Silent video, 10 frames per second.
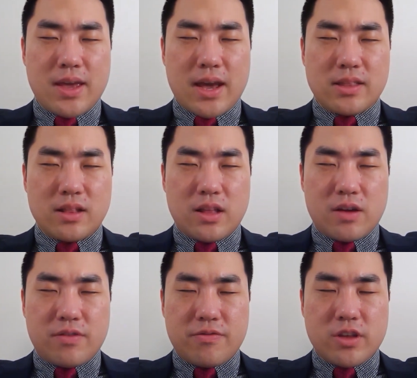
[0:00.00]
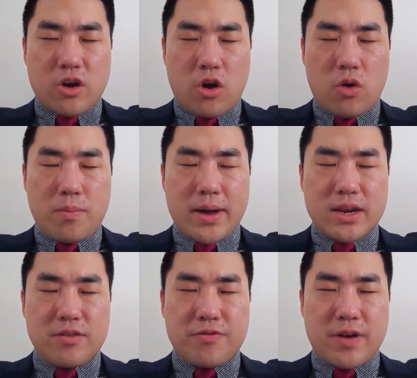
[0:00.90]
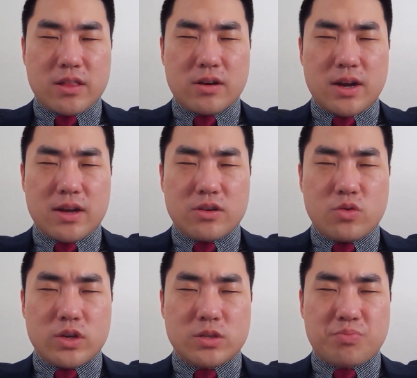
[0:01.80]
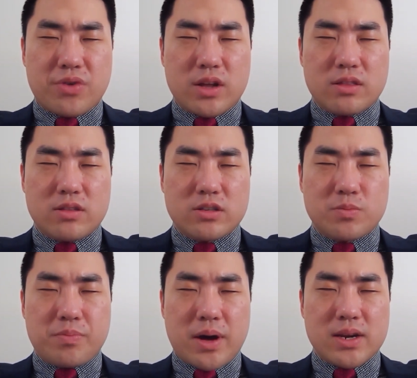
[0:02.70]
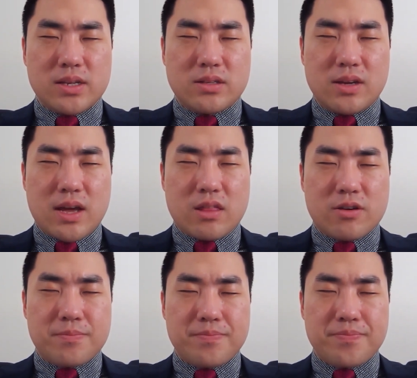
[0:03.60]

and the love of the Almighty Father God who has brought this body together,